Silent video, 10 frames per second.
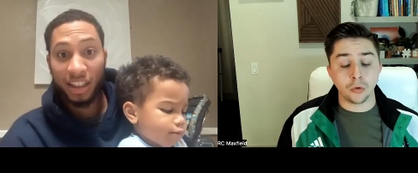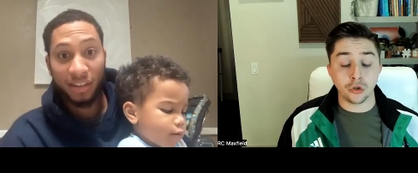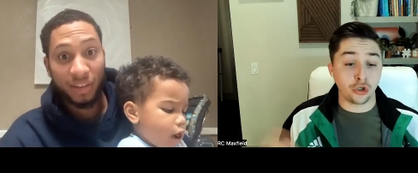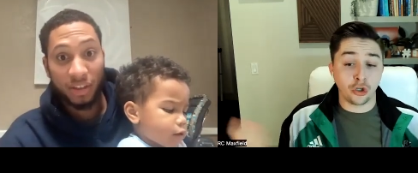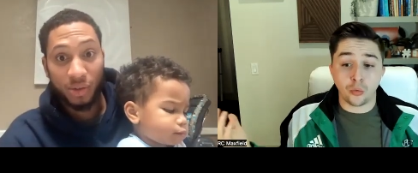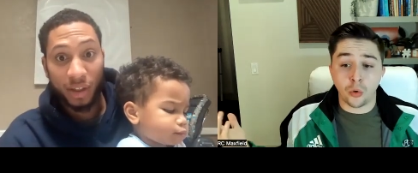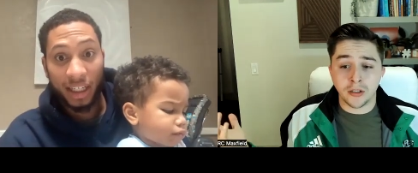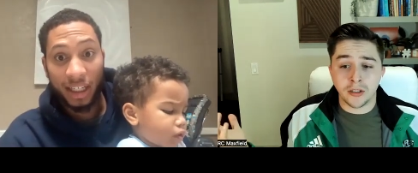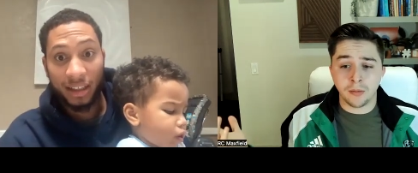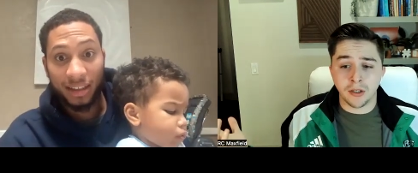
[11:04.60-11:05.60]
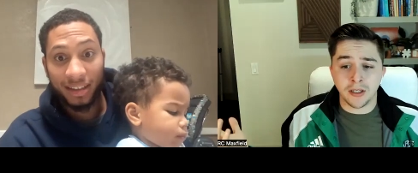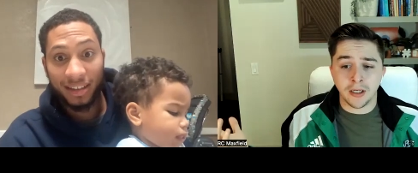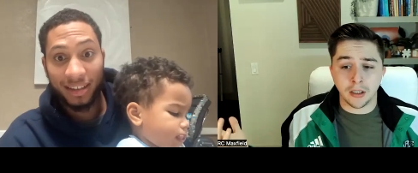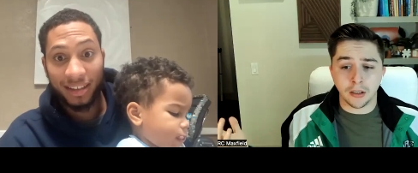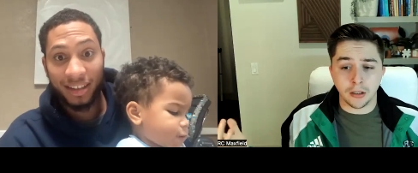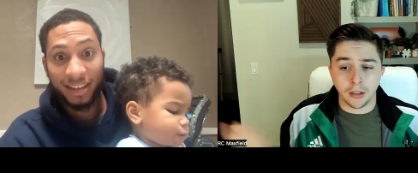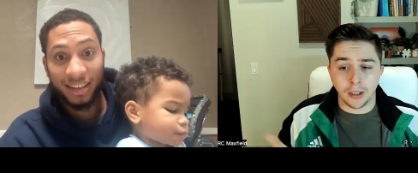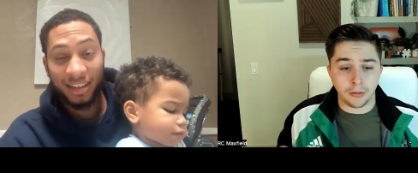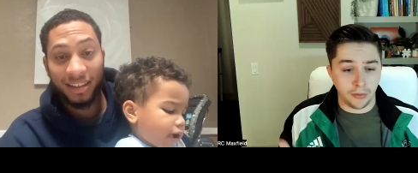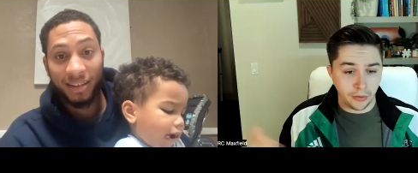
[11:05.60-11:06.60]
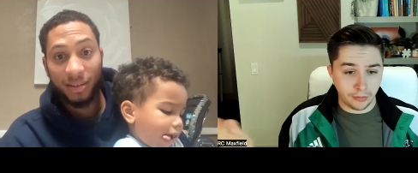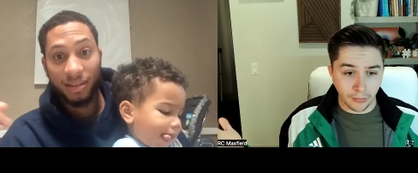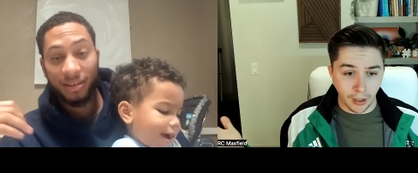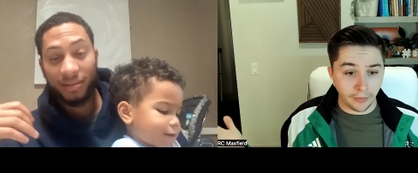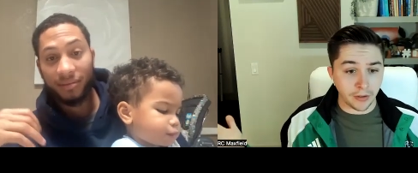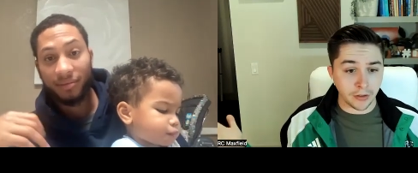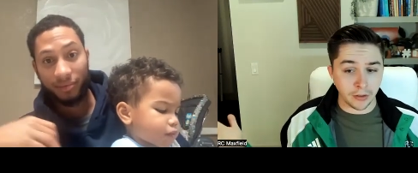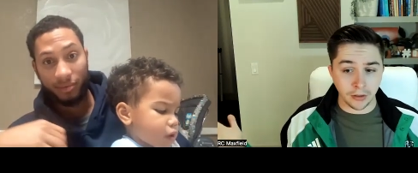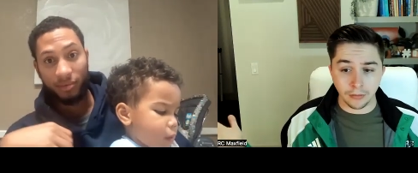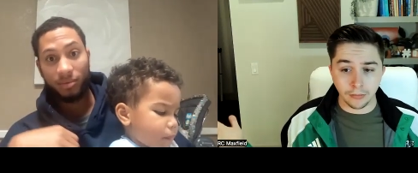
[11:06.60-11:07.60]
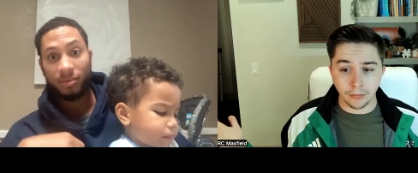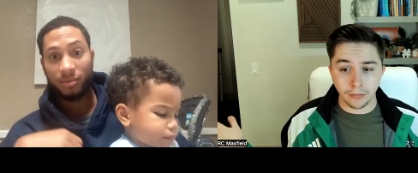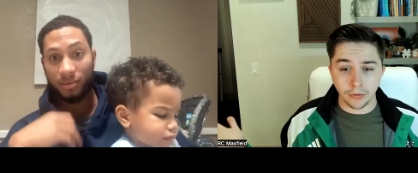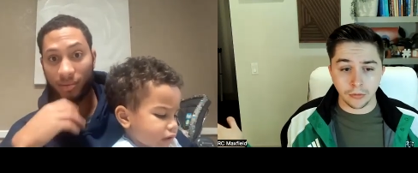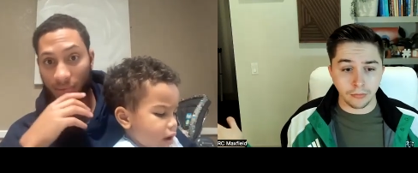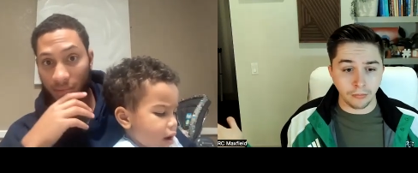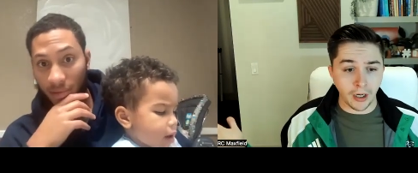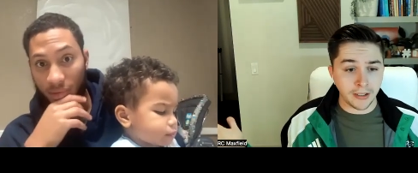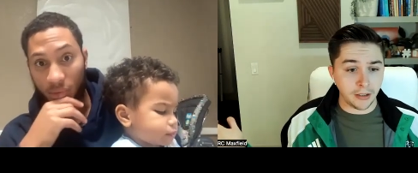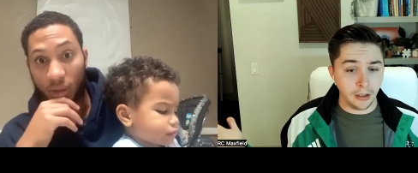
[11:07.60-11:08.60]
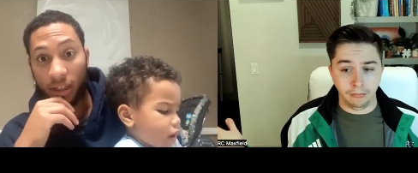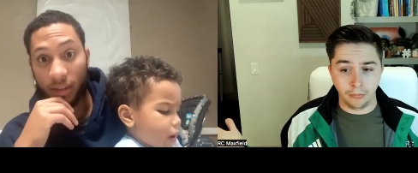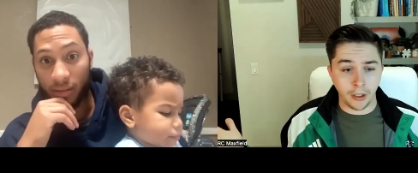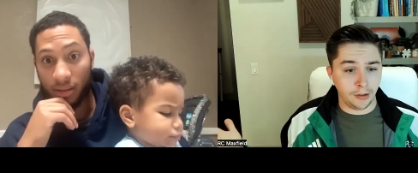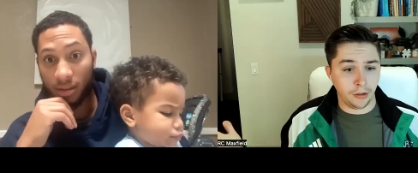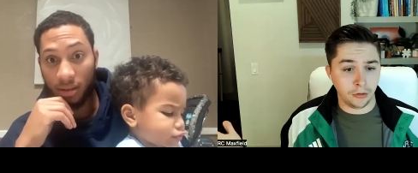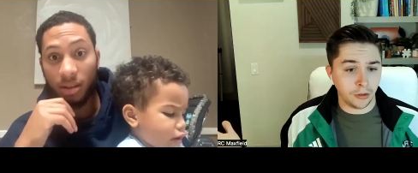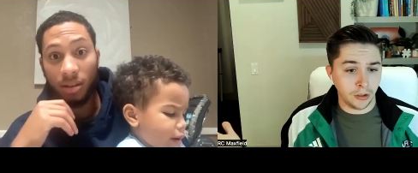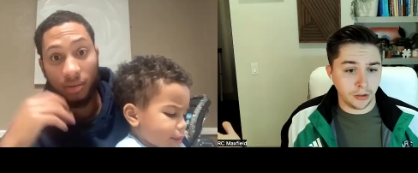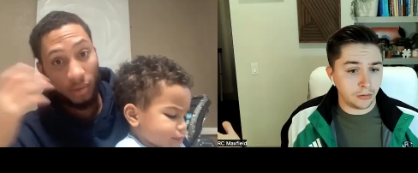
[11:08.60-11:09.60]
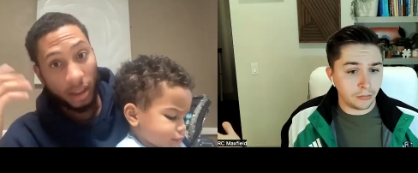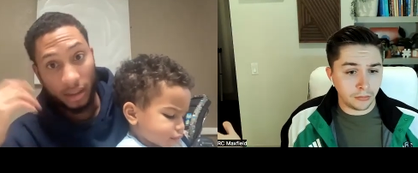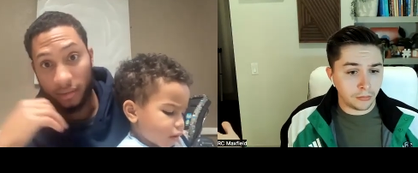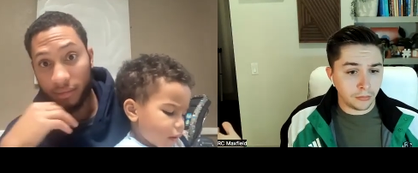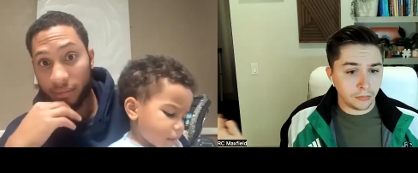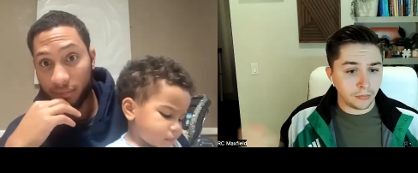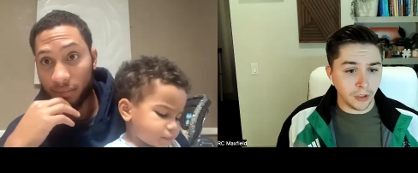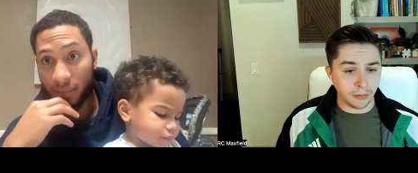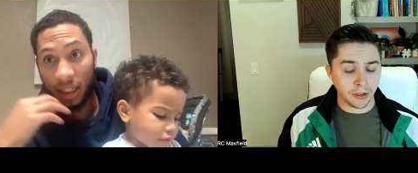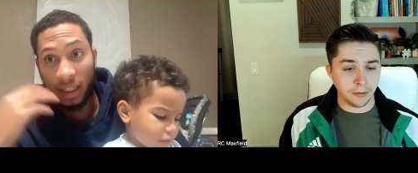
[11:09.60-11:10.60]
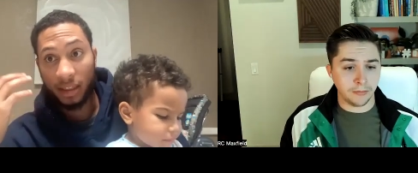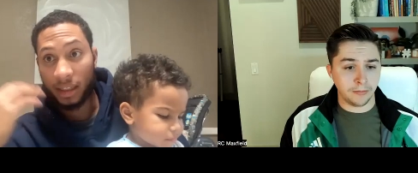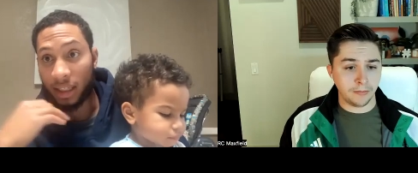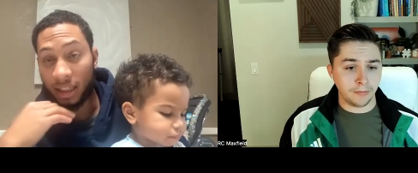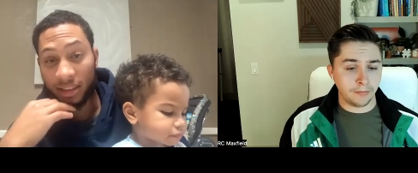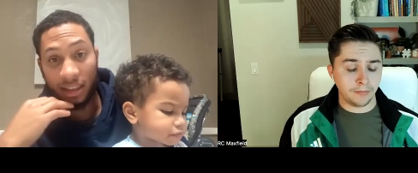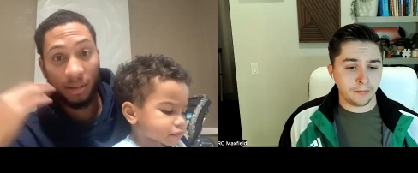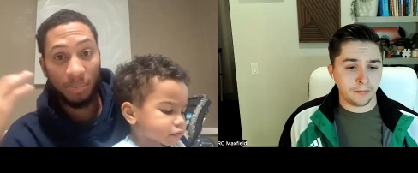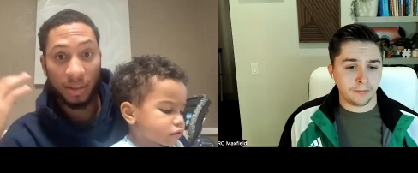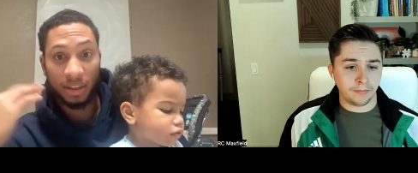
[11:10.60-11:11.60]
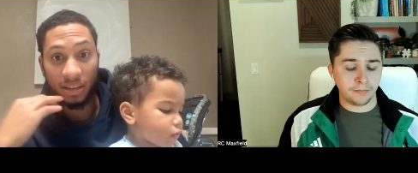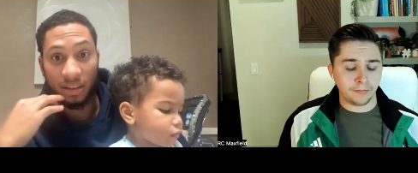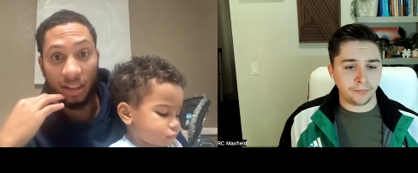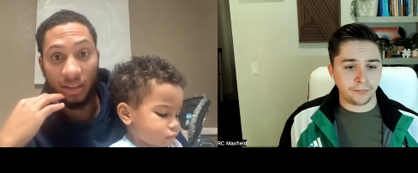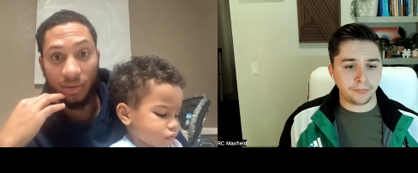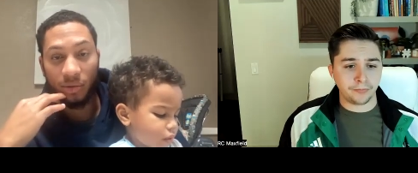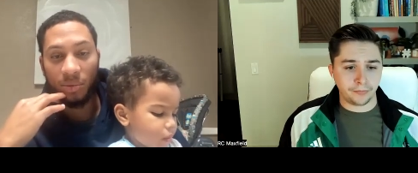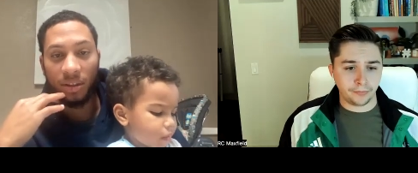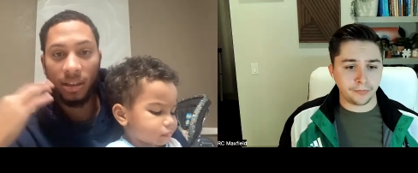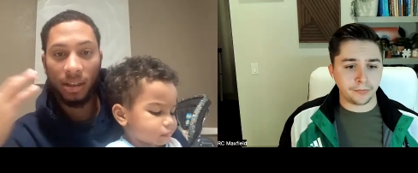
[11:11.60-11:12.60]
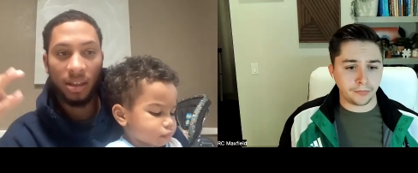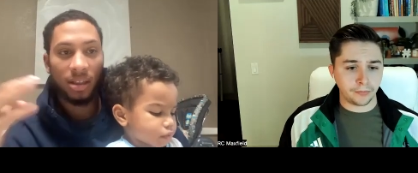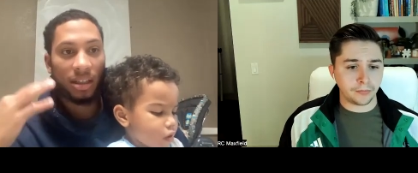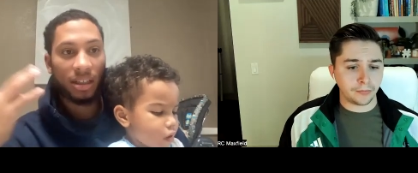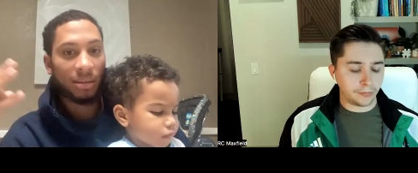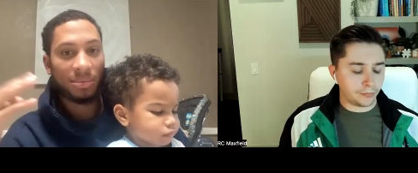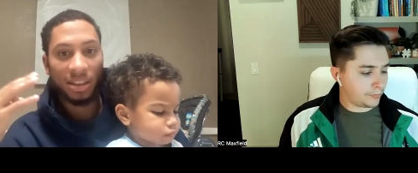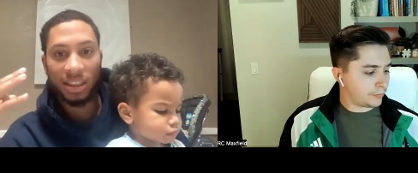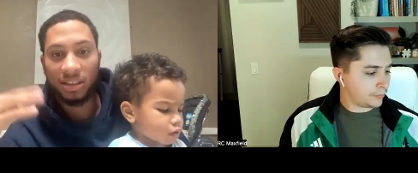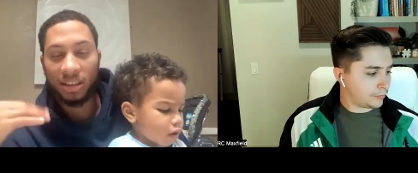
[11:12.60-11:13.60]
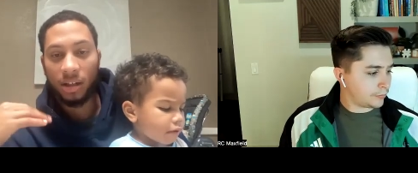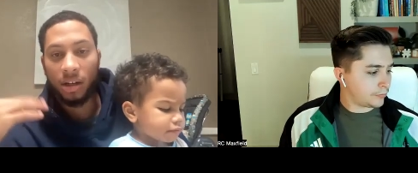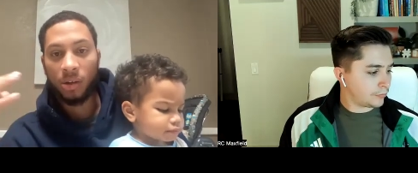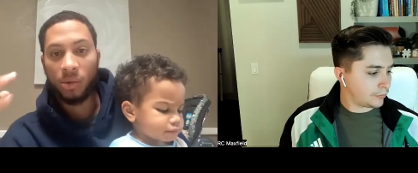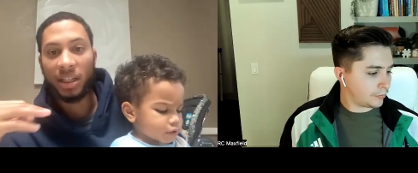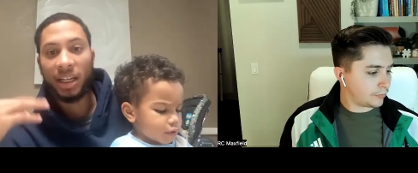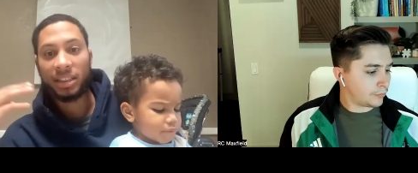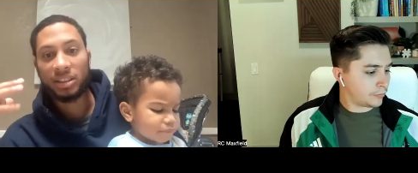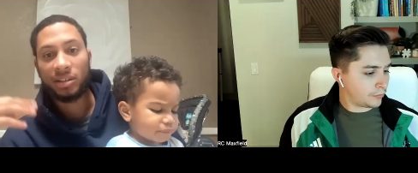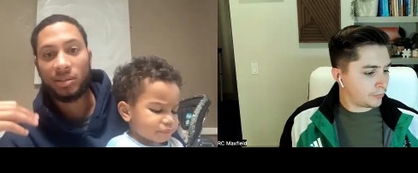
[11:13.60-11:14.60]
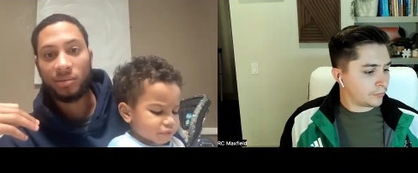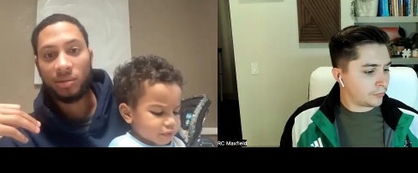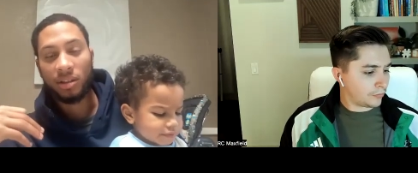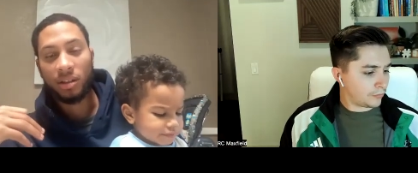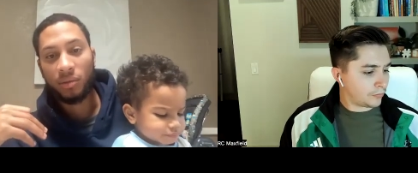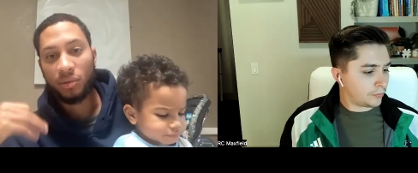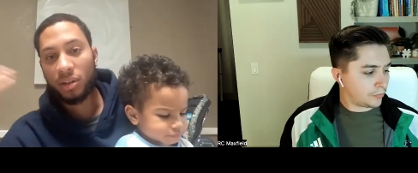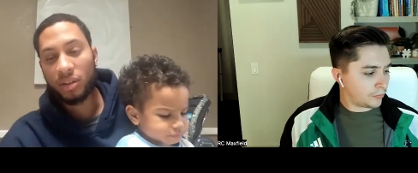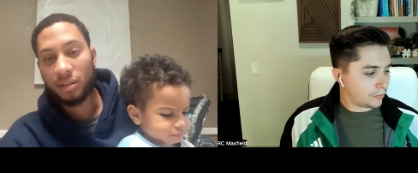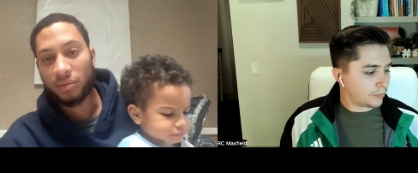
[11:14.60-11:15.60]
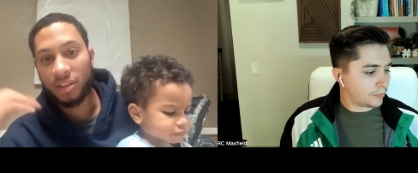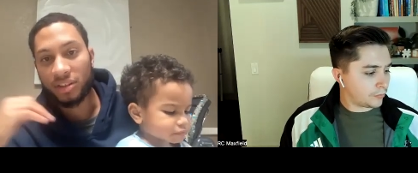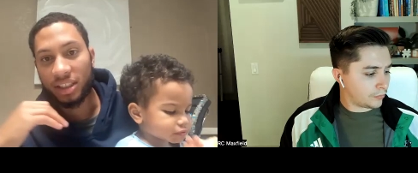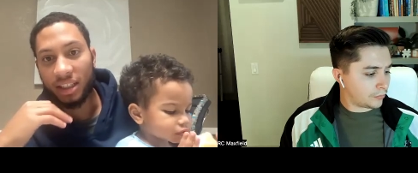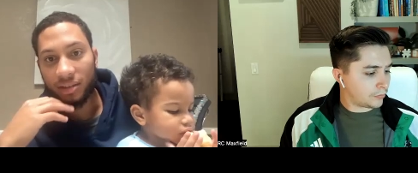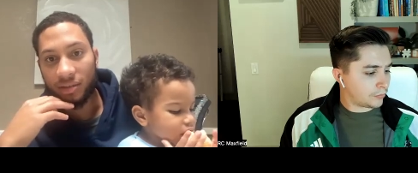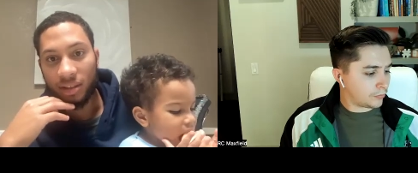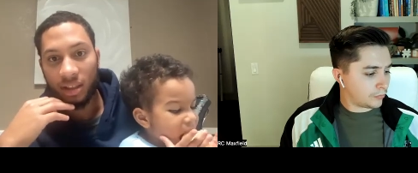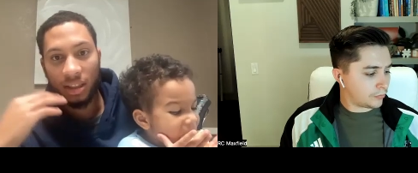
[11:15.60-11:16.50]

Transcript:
Speaker 1: again, there's only one team that did it, and that was obviously Mike's team, right? Coach Leach. Right. That was
Speaker 2: it. And like I said, they're pretty successful, but it comes again to are we executing? You know, if we don't get a first down,